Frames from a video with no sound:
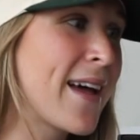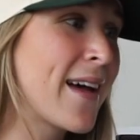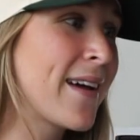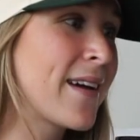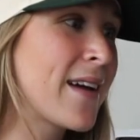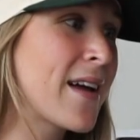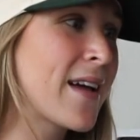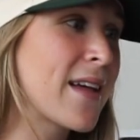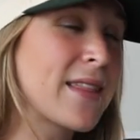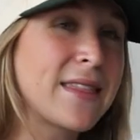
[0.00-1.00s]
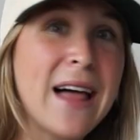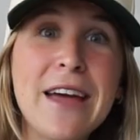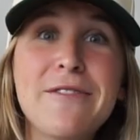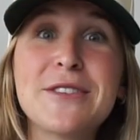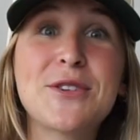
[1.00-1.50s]
that
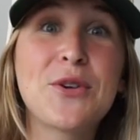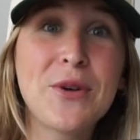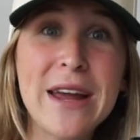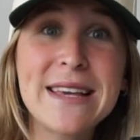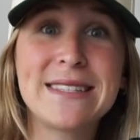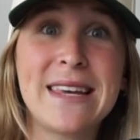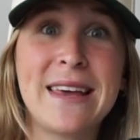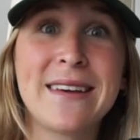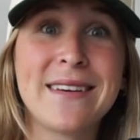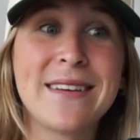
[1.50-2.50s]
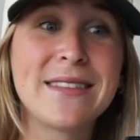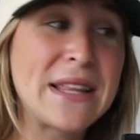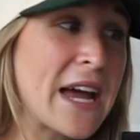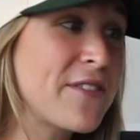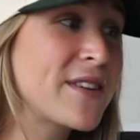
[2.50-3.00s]
life is crazy.
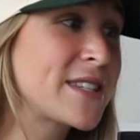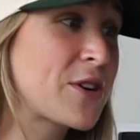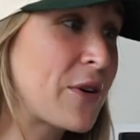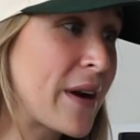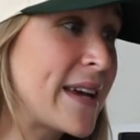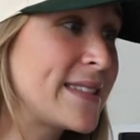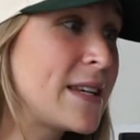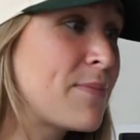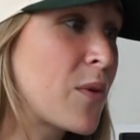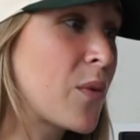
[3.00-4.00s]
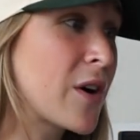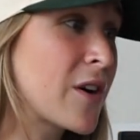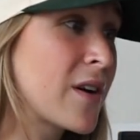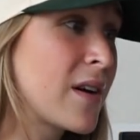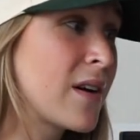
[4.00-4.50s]
Life is crazy, but
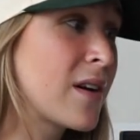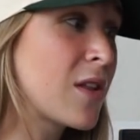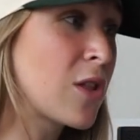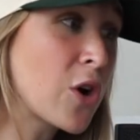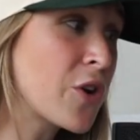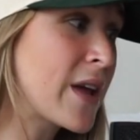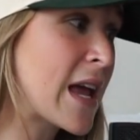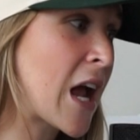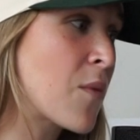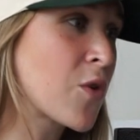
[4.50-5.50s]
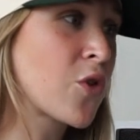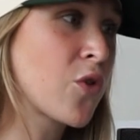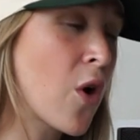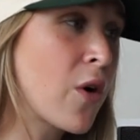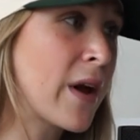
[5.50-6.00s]
we're learning and we're
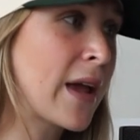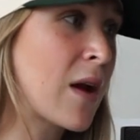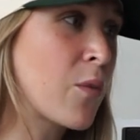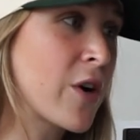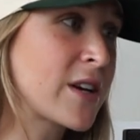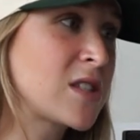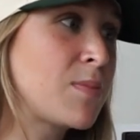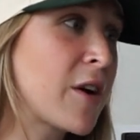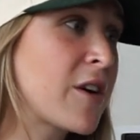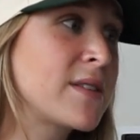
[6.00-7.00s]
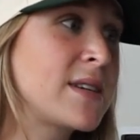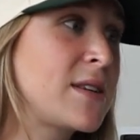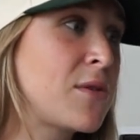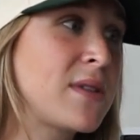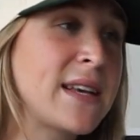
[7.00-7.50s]
growing and we're
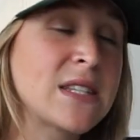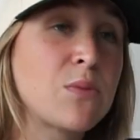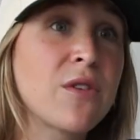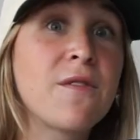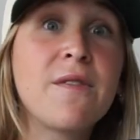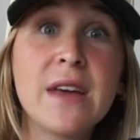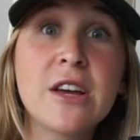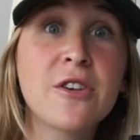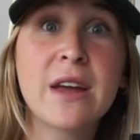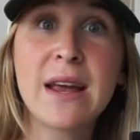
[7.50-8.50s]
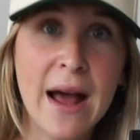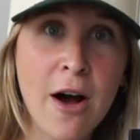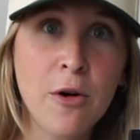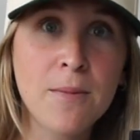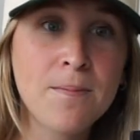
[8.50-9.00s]
experiencing new things and we're figuring it
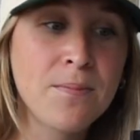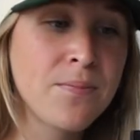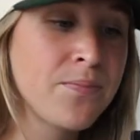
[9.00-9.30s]
out.